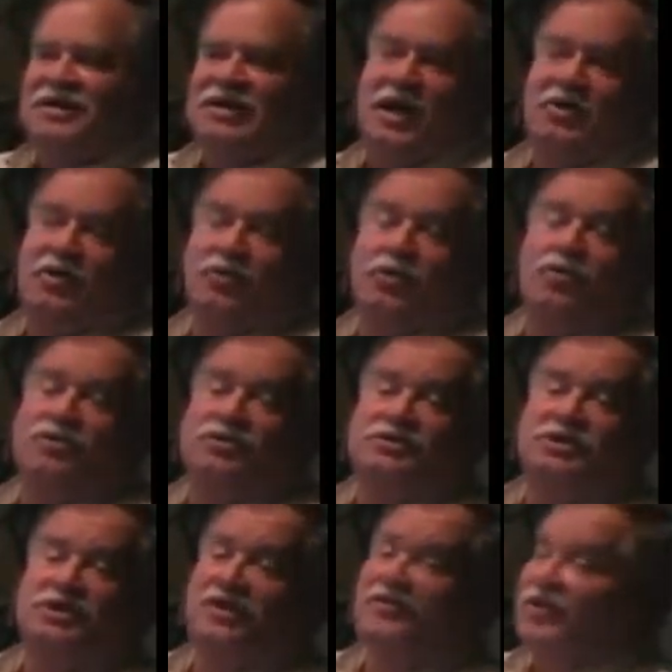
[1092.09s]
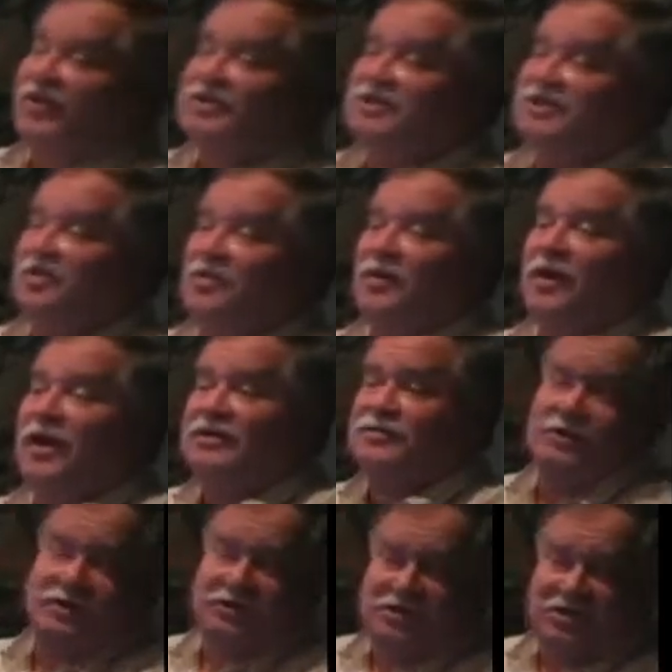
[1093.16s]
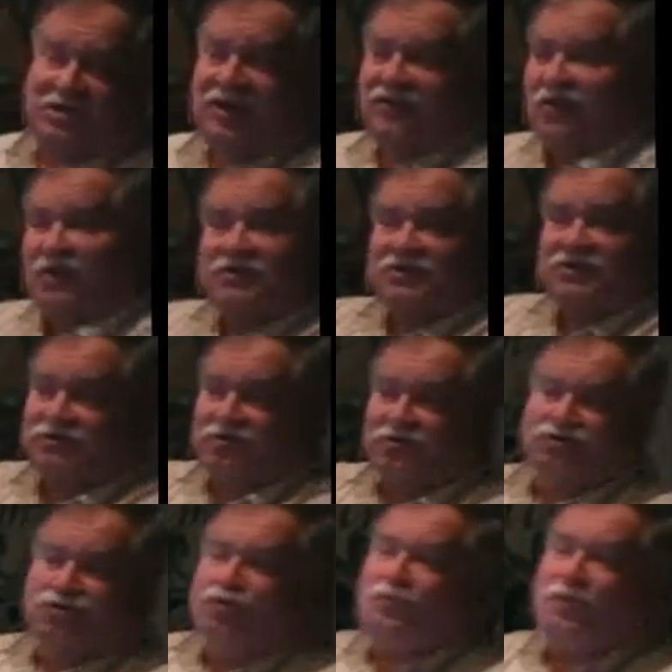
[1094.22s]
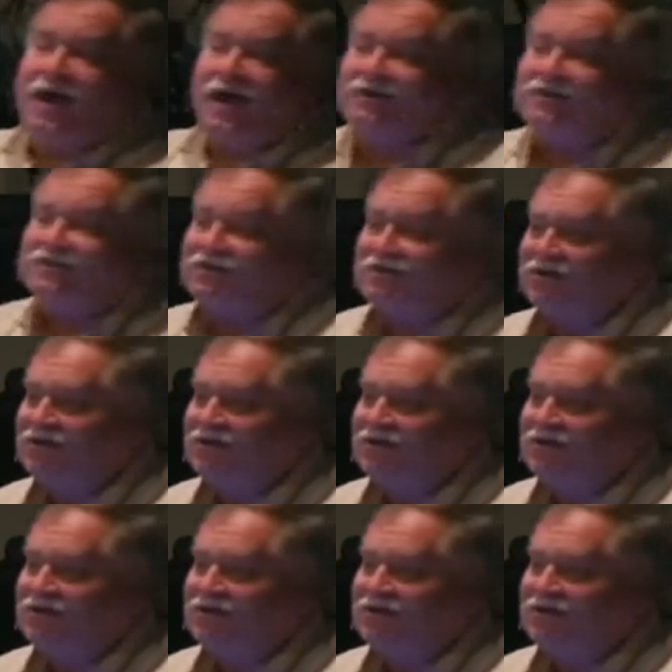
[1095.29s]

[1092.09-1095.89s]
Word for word: Now, I don't know the significance of the banks, but it's significant that there's two banks.